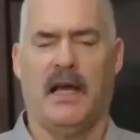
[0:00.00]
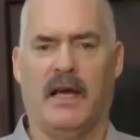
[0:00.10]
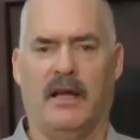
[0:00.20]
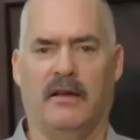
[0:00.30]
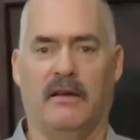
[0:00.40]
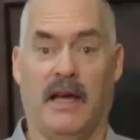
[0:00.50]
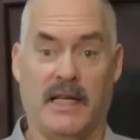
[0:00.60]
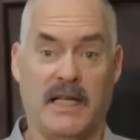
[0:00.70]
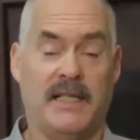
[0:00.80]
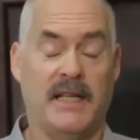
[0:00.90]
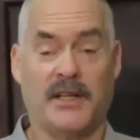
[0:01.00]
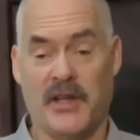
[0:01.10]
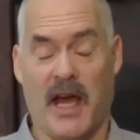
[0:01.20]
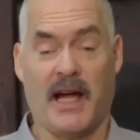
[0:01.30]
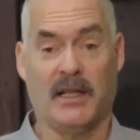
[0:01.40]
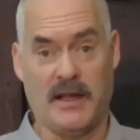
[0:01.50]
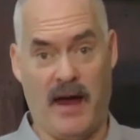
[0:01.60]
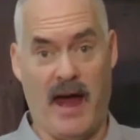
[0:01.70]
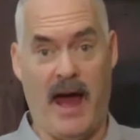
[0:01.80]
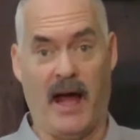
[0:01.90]
And he did exactly
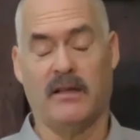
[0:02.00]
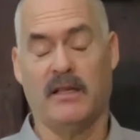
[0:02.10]
that.